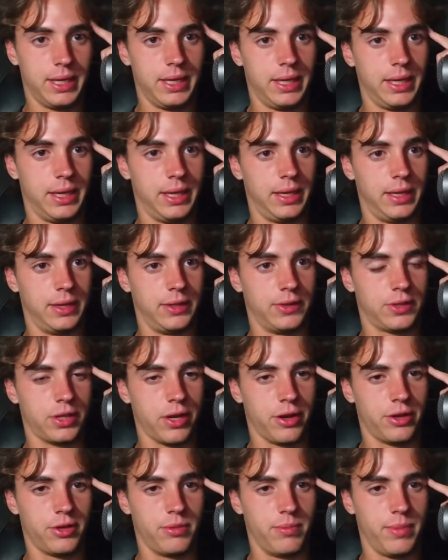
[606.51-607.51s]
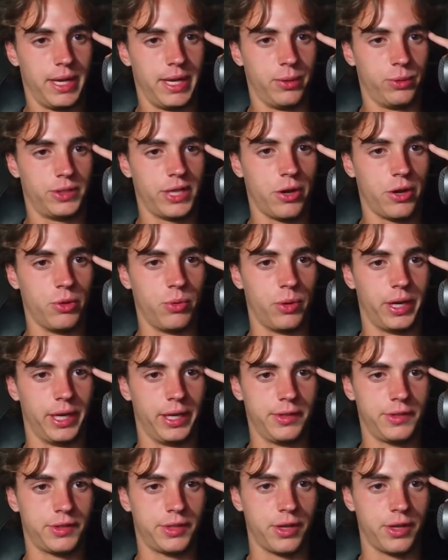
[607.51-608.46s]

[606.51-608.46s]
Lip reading: is going to be, it will tell you what it is,